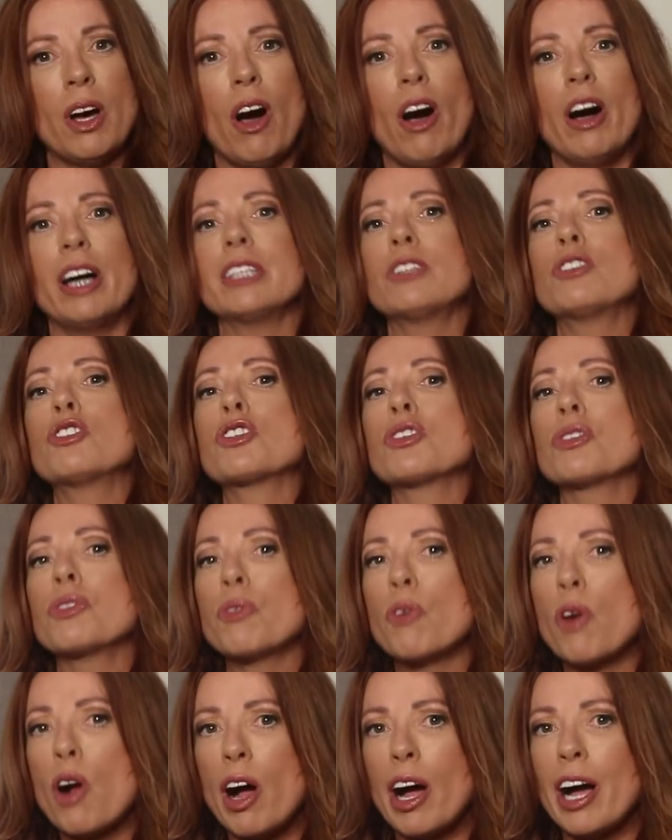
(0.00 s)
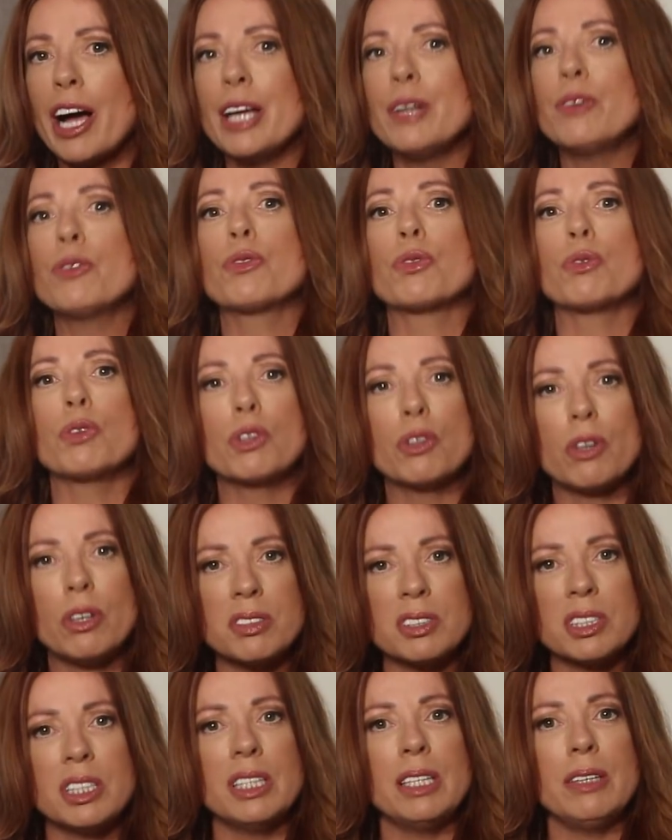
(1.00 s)
I tried through
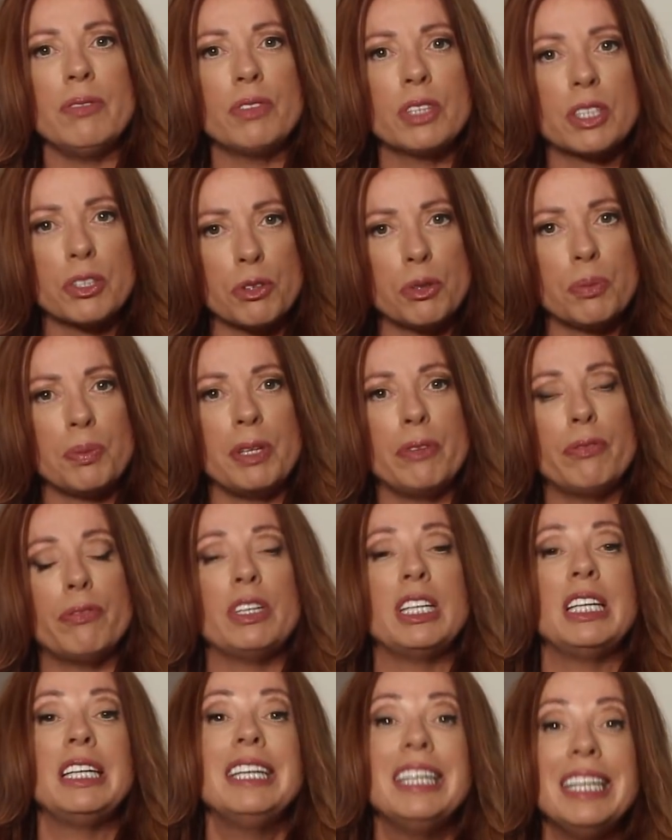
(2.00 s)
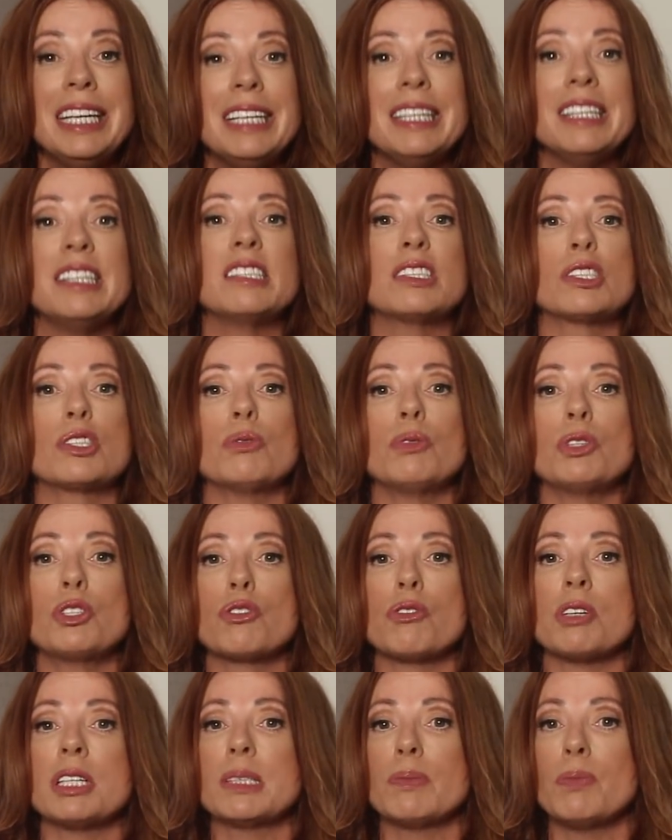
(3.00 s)
cognitive therapy for years to
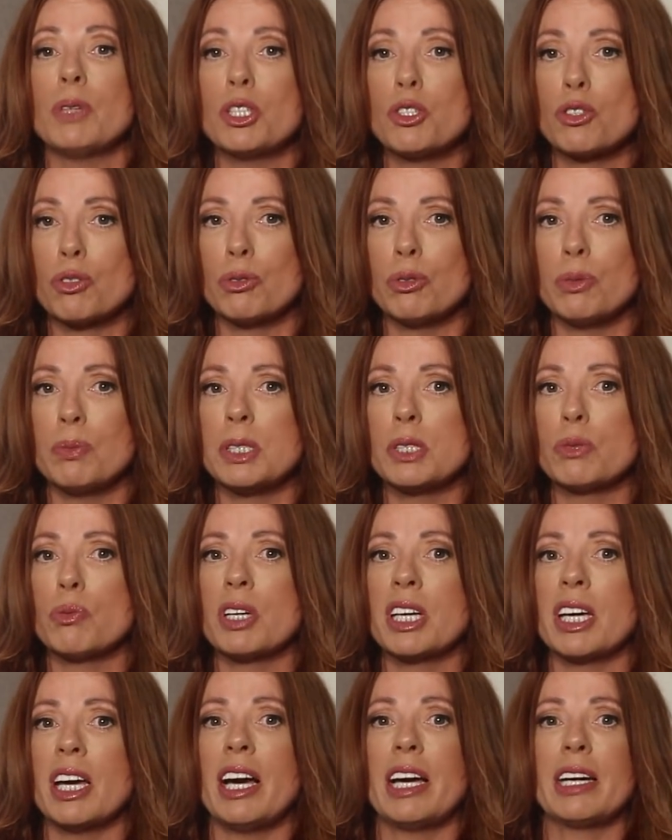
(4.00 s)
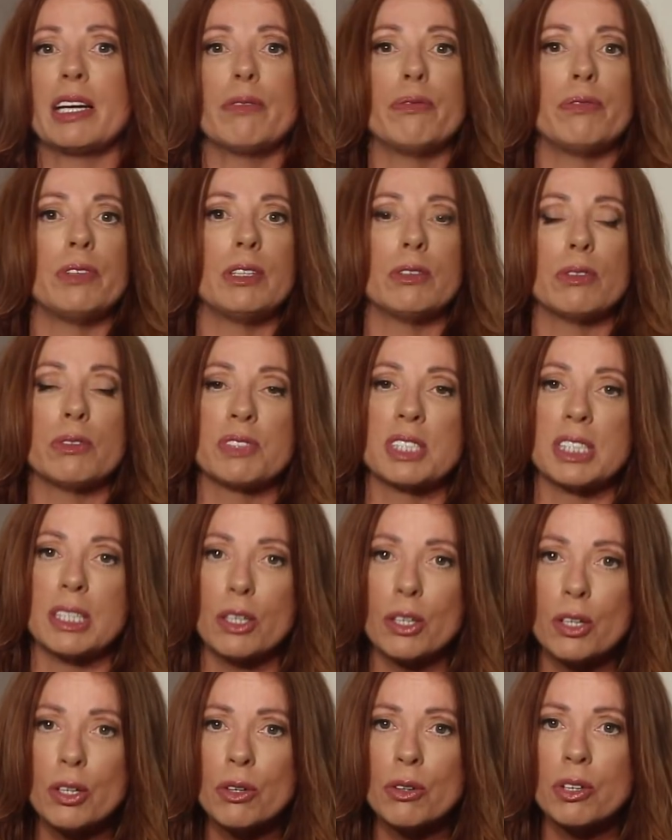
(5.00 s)
address my traumas regarding fear of
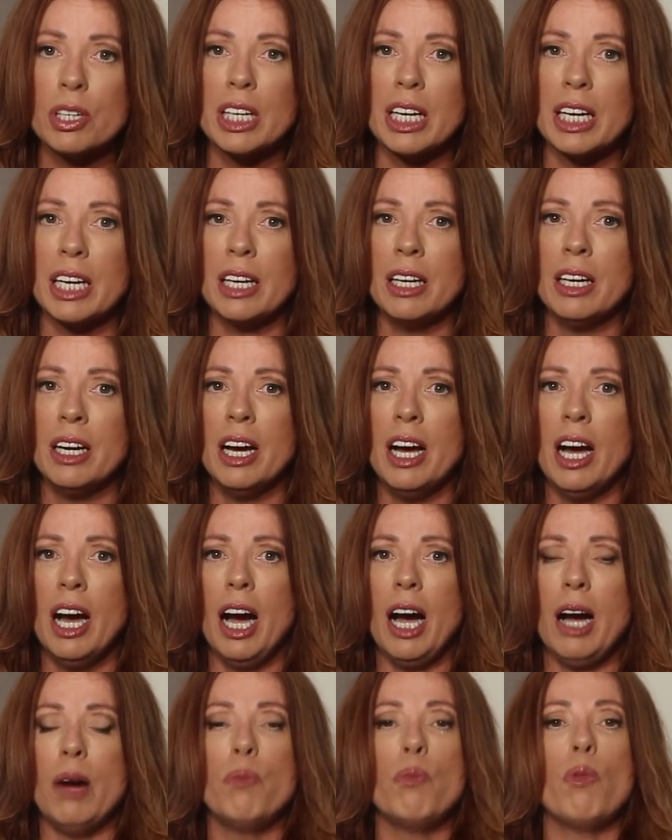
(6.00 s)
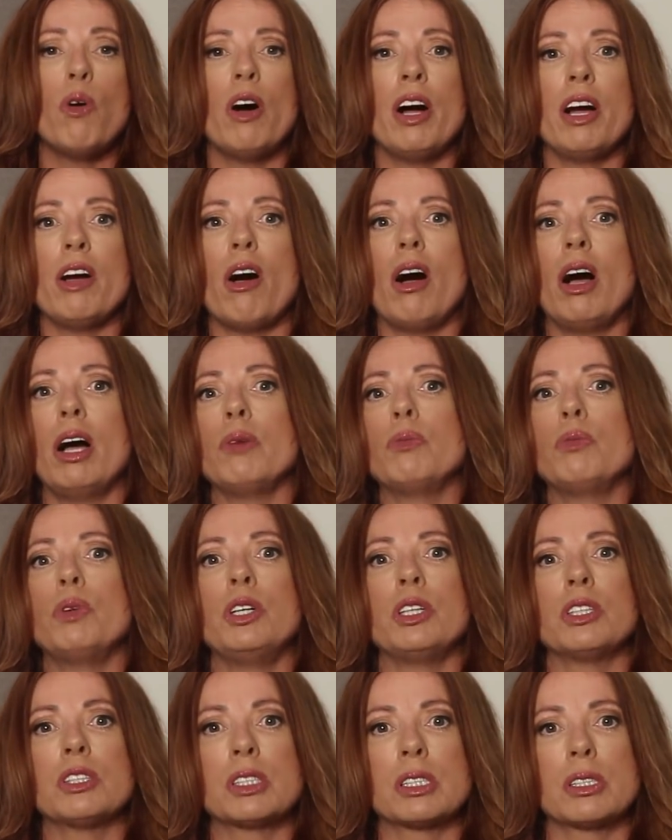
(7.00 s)
security and why I
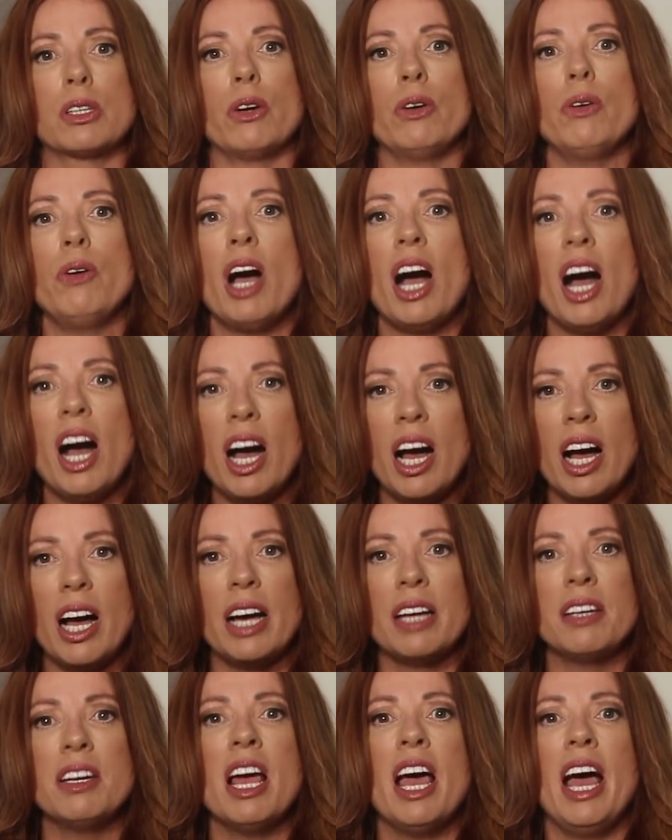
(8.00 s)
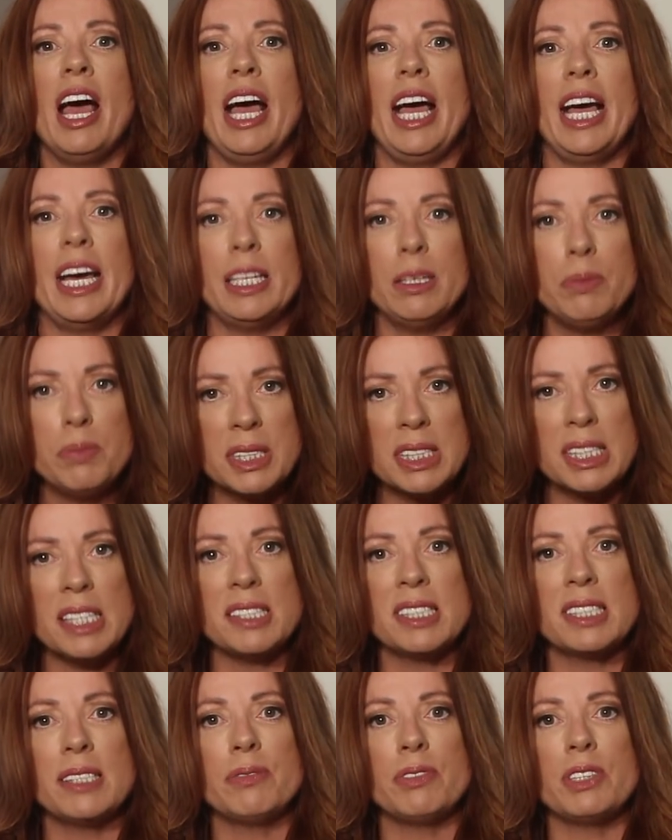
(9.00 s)
worked so hard and
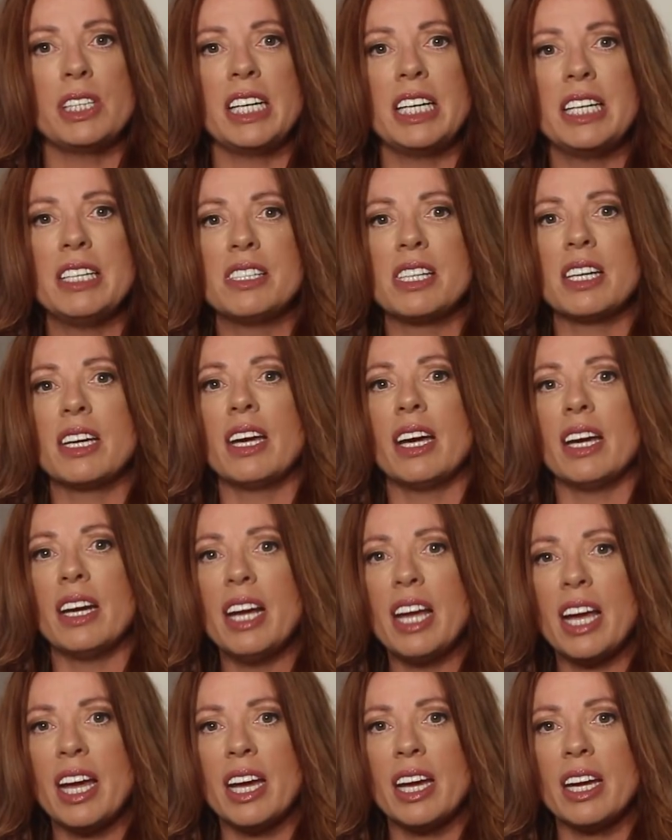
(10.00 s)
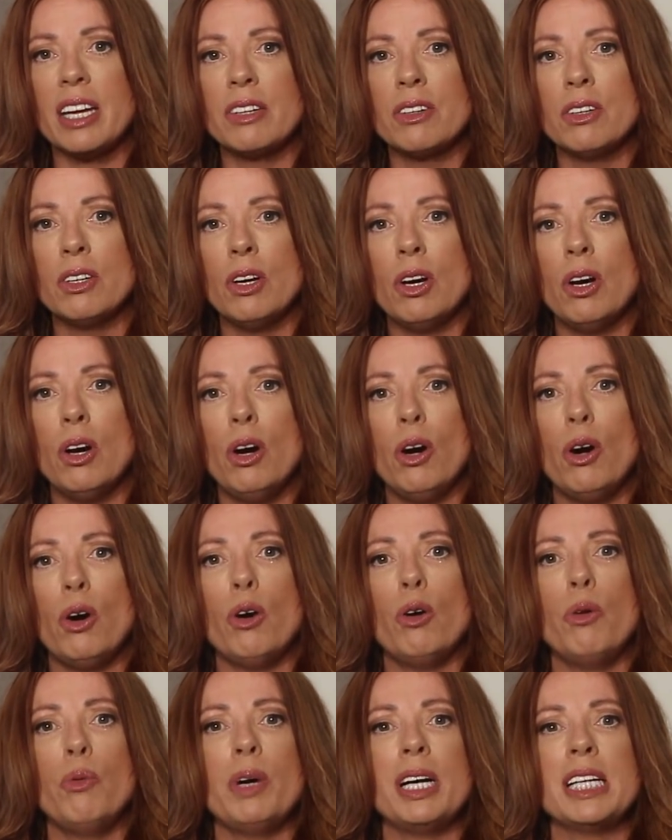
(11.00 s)
obsessively to get ahead,
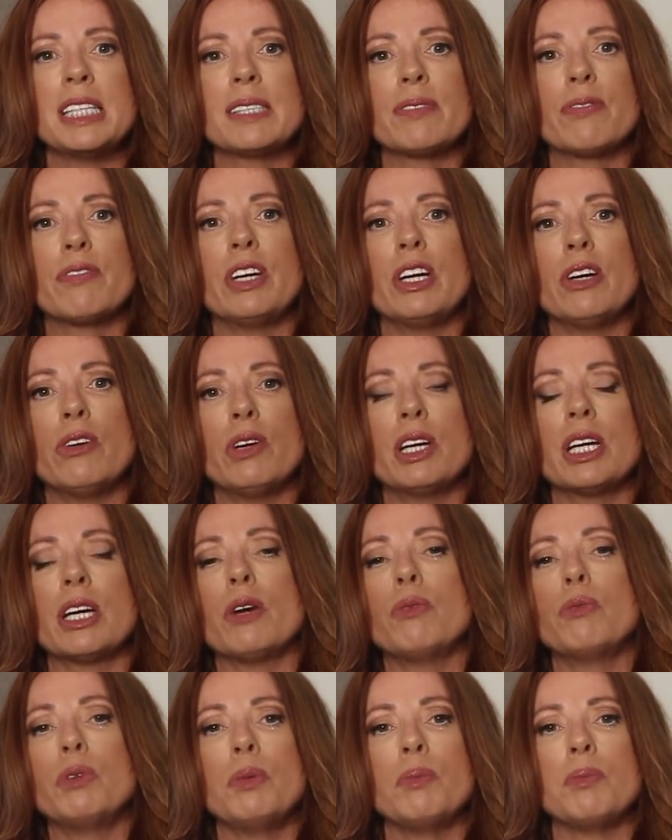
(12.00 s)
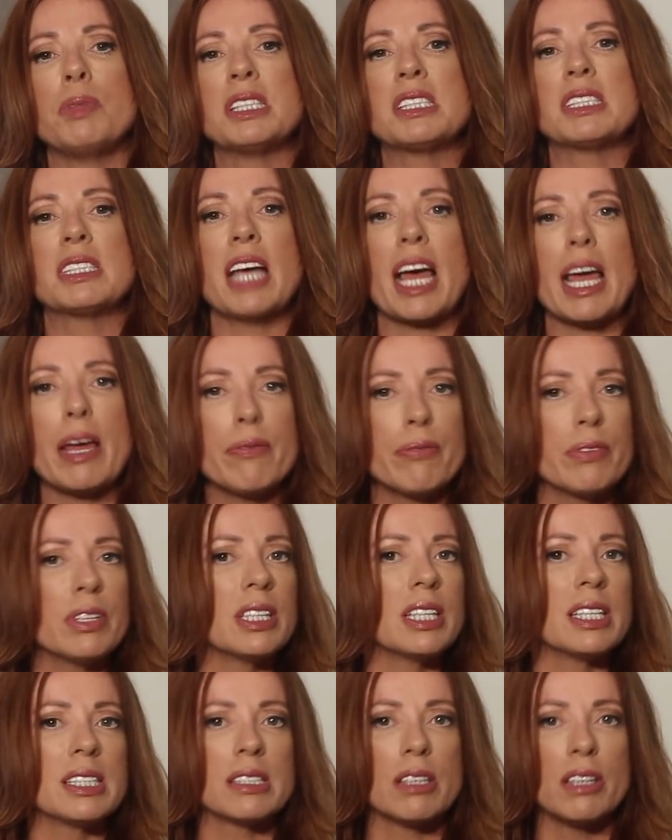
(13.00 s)
always fearing I wouldn't be safe
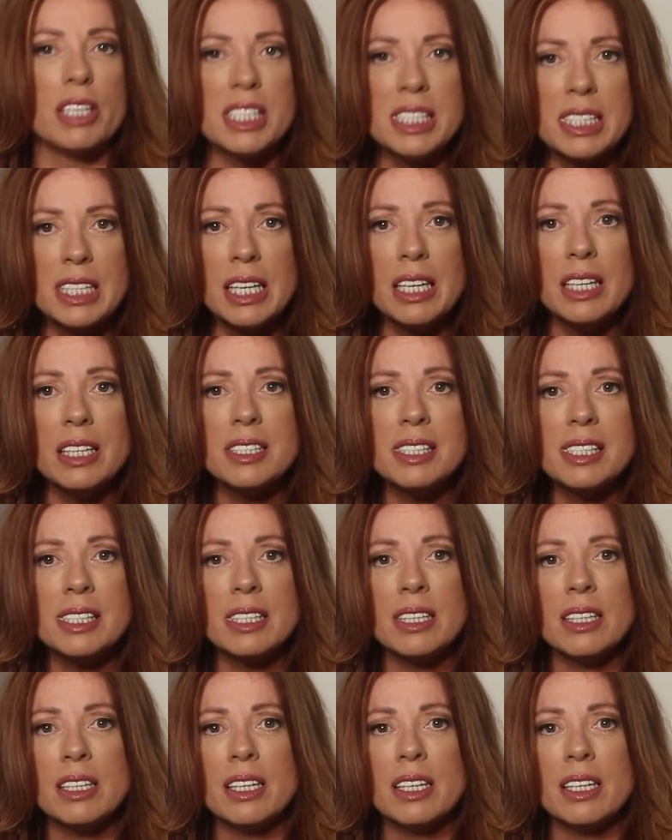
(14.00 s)
unless I did,